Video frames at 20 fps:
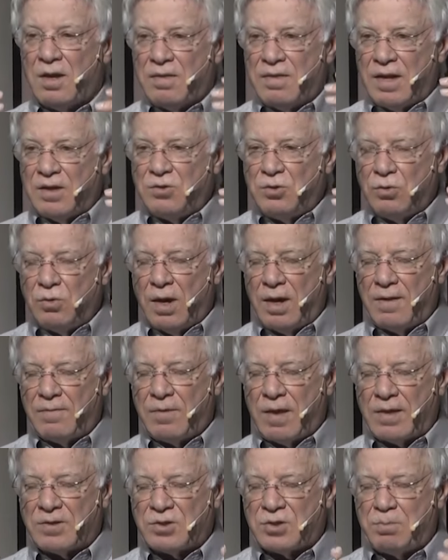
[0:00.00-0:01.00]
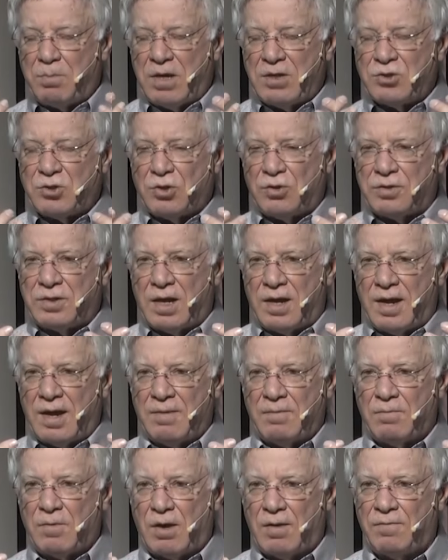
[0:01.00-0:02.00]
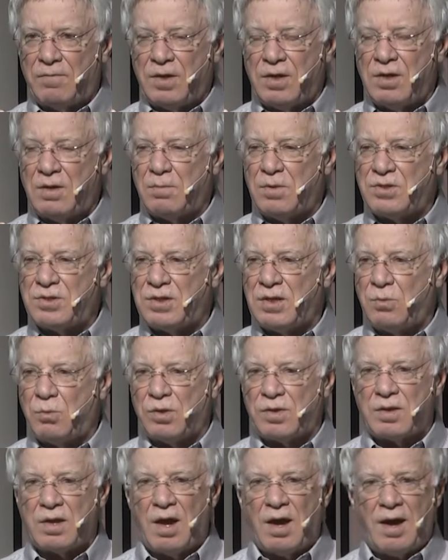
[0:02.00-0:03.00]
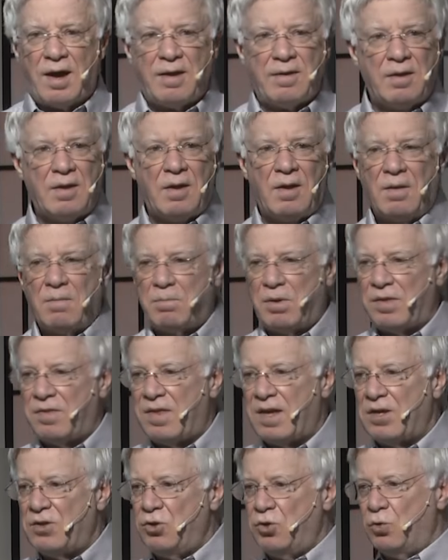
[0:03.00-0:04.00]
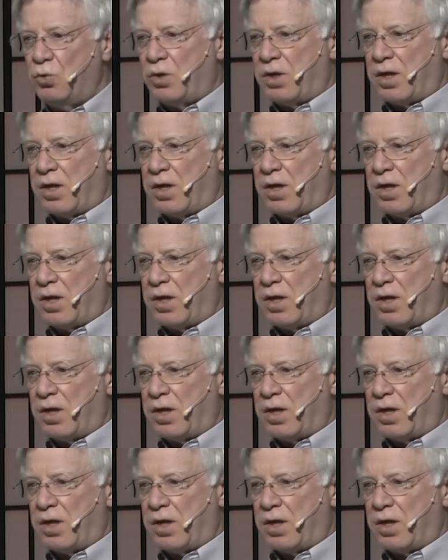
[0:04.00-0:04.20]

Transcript: that you have that special time of intimacy with God, but then you